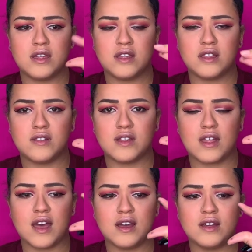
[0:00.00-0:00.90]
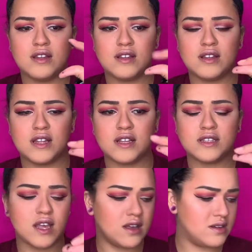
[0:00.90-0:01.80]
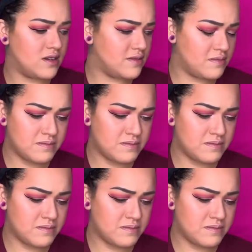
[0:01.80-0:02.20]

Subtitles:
Do you see that? It is, I